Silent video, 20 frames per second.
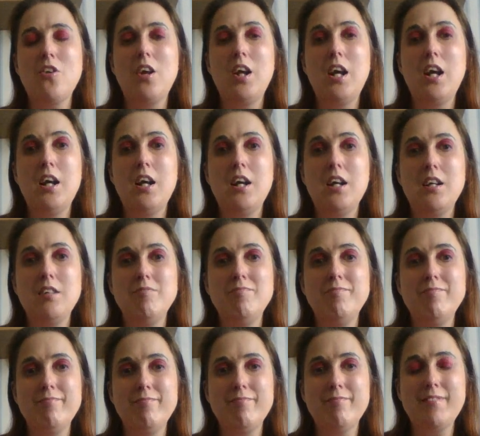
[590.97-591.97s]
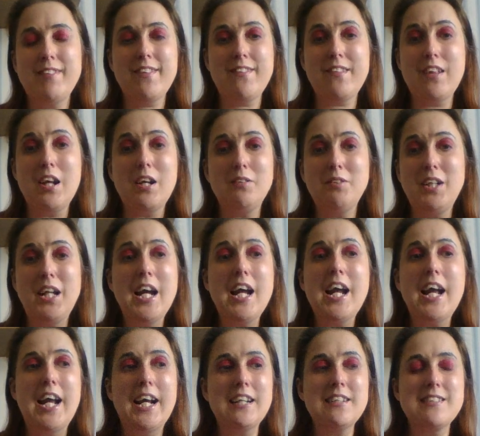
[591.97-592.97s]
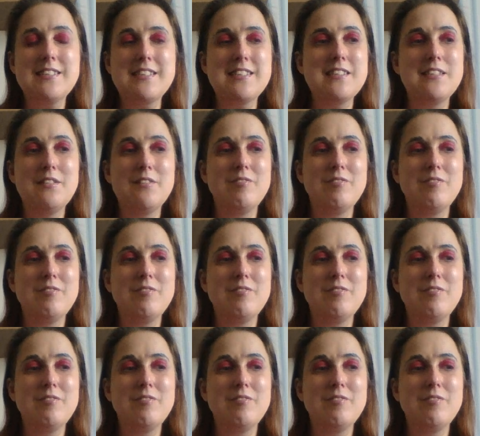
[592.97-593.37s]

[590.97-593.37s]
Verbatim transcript: Um, so, yes.